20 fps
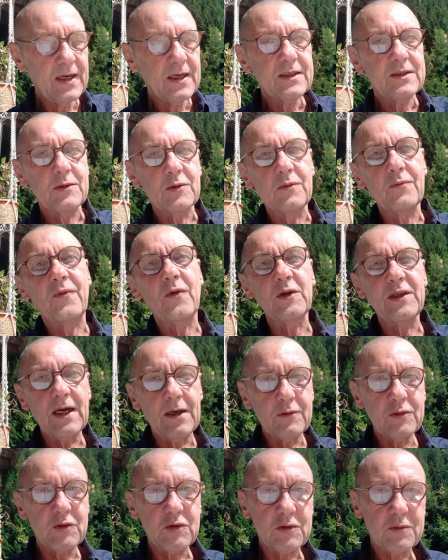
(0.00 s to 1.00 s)
So for
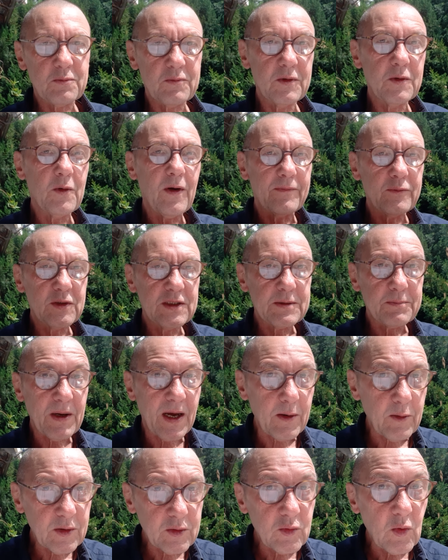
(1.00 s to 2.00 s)
now, you have this
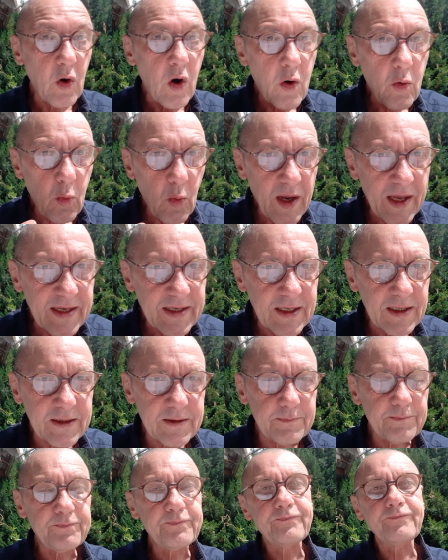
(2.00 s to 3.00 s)
power to
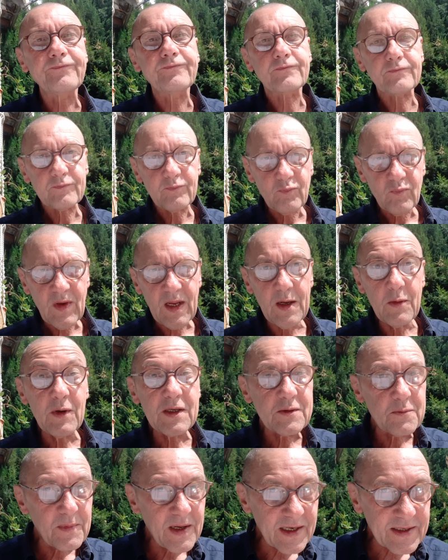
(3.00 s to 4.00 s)
awaken. It
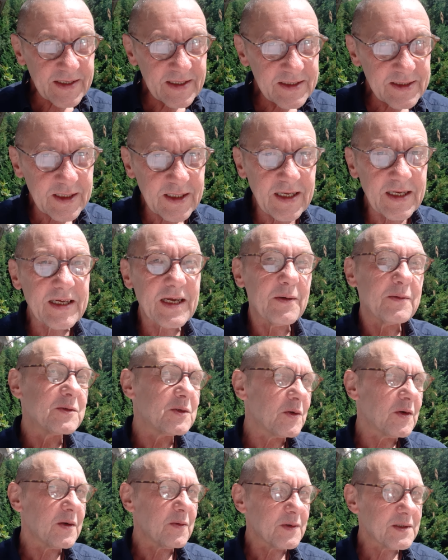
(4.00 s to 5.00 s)
was Melchizedek, I
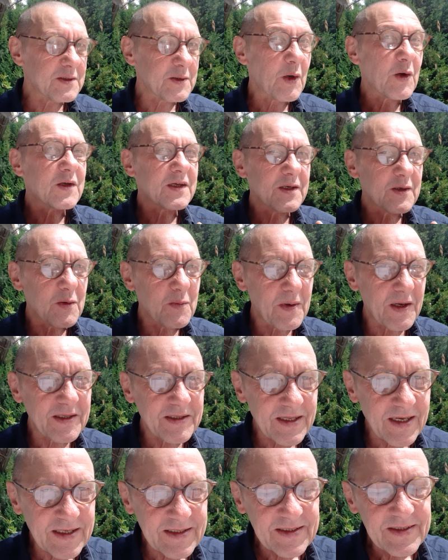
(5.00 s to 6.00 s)
was talking about
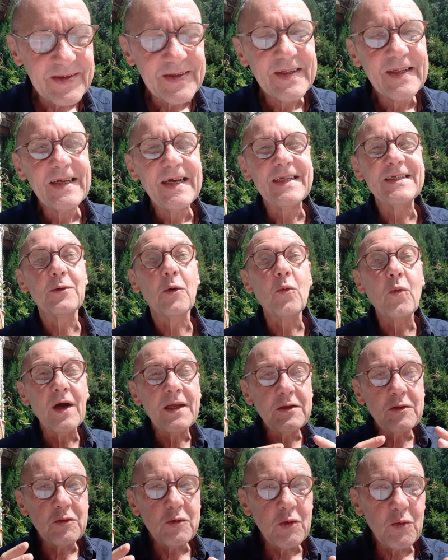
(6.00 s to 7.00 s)
that. And so
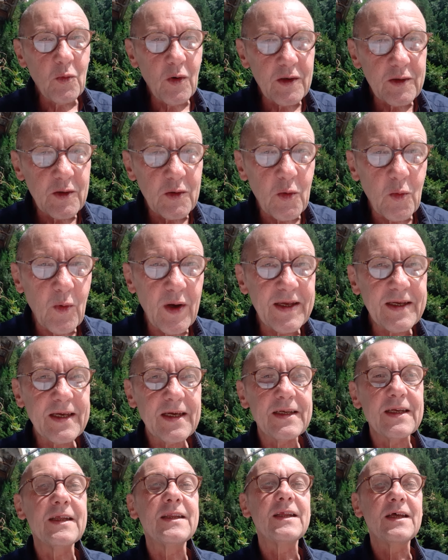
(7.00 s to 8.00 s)
what do you want to
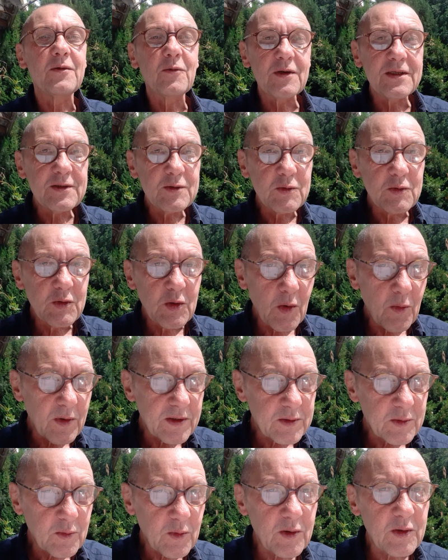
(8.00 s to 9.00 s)
awaken? And then once you know
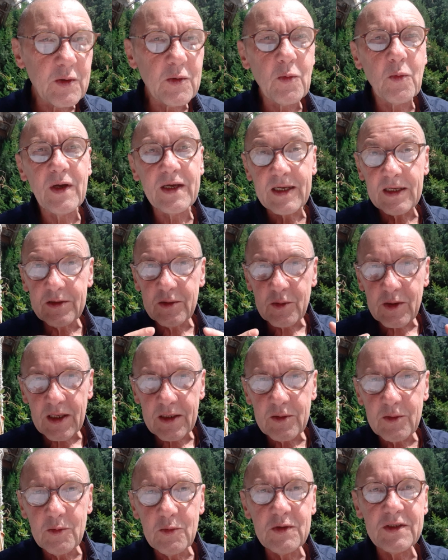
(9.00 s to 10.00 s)
what you want to awaken, you
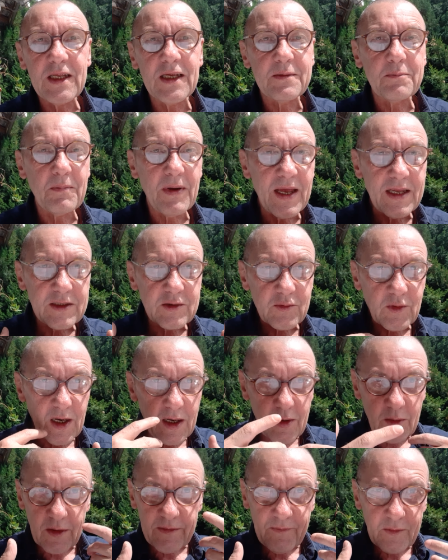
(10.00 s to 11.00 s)
can use that mantra
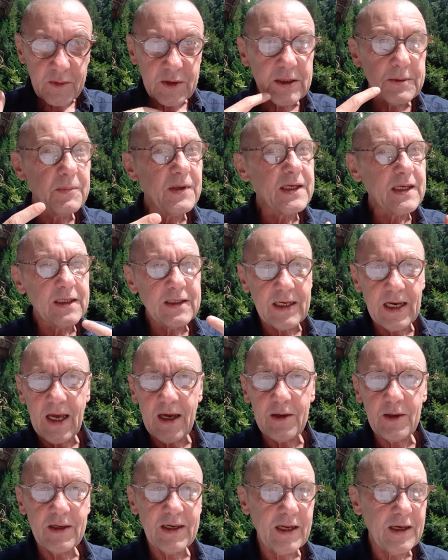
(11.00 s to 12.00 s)
or even speak it
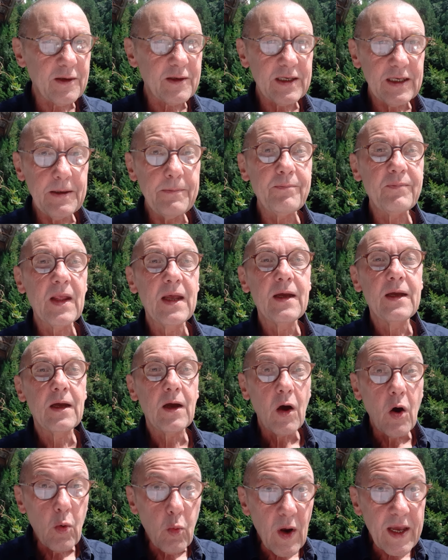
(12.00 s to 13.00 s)
loudly.
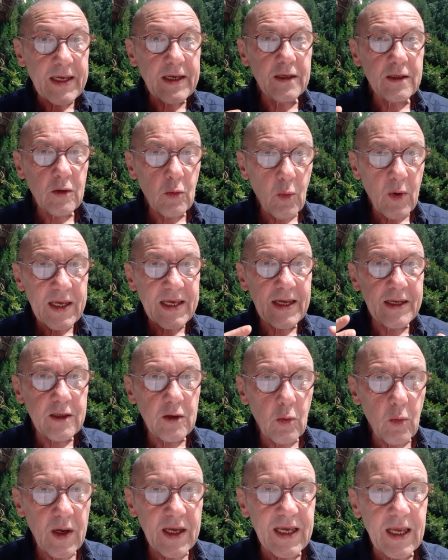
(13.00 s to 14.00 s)
Awaken, awaken,
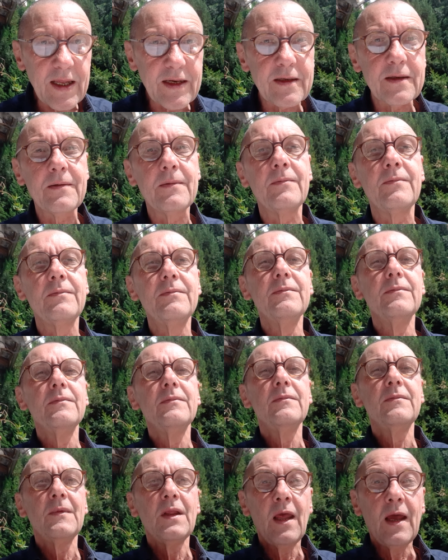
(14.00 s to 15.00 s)
awaken.
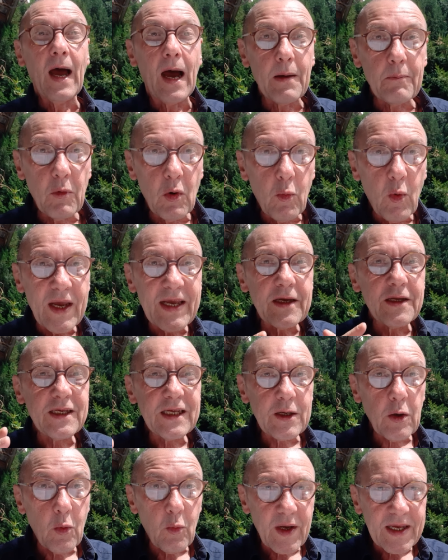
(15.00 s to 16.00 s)
I'm
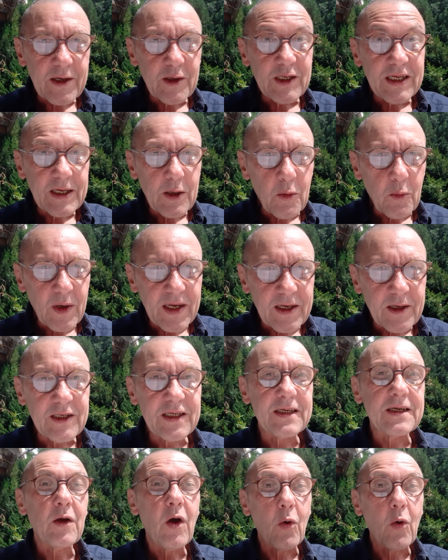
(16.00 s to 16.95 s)
awakening. What is awakening?